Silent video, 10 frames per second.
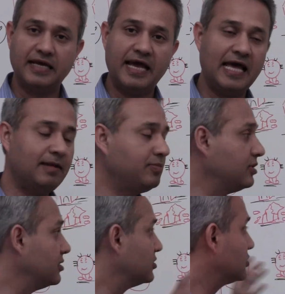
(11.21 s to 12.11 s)
help
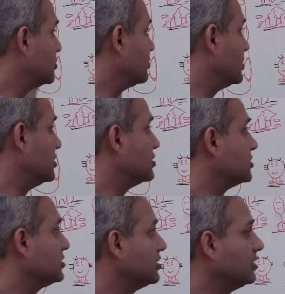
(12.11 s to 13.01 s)

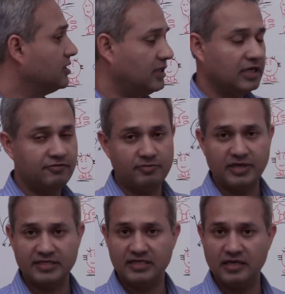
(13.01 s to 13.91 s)
students and even
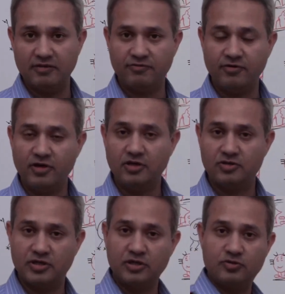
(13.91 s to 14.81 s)
myself
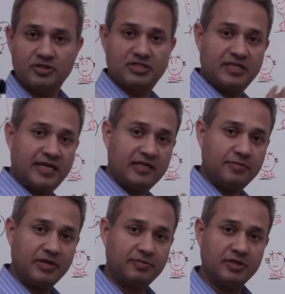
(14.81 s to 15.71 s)
try to understand
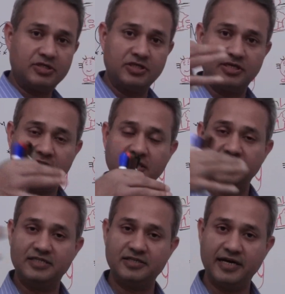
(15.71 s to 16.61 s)
the big picture and the
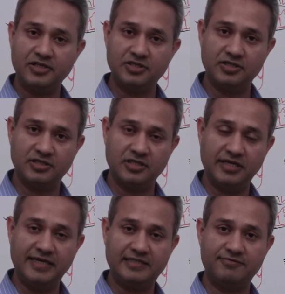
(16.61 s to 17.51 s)
interactions and
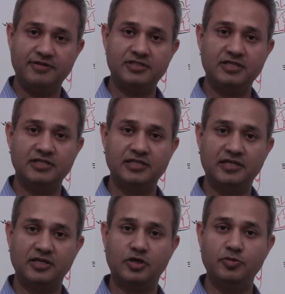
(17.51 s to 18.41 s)
the interfaces
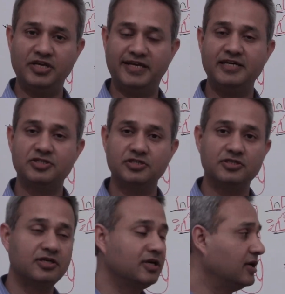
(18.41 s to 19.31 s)
and the
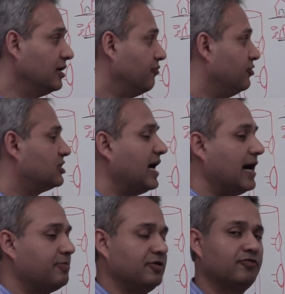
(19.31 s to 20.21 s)
communications which
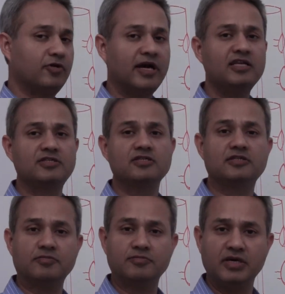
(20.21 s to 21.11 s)
happen for any
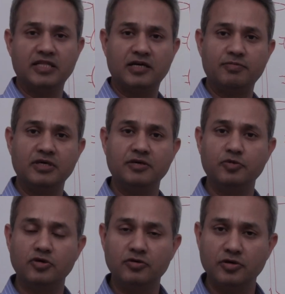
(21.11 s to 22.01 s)
system, may that be
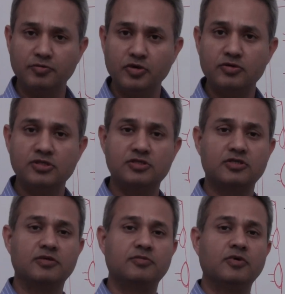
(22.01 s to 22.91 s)
immune, immune
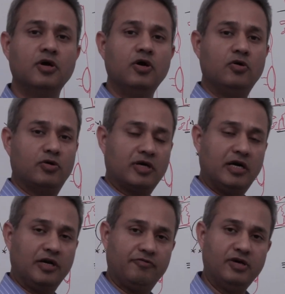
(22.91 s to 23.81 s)
system or
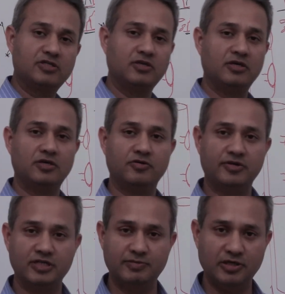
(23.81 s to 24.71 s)
cardiovascular or
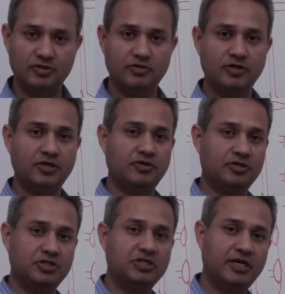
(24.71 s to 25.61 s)
respiratory or
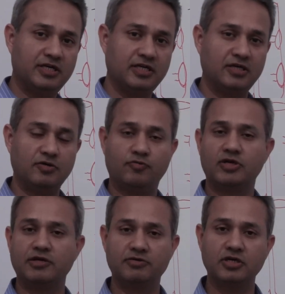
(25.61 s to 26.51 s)
GIT or
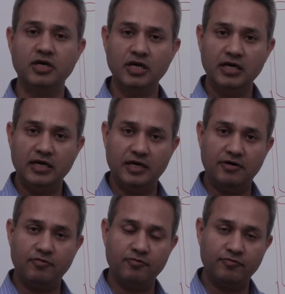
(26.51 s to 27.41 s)
whatever. Uh,
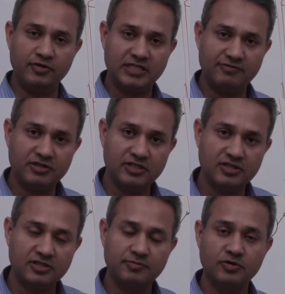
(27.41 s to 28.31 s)
whichever
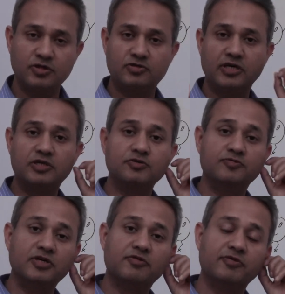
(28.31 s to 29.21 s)
system you're trying to
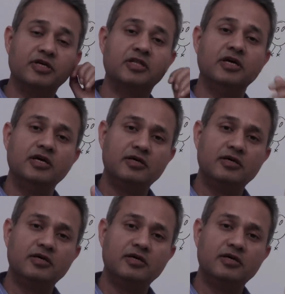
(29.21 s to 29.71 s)
work with,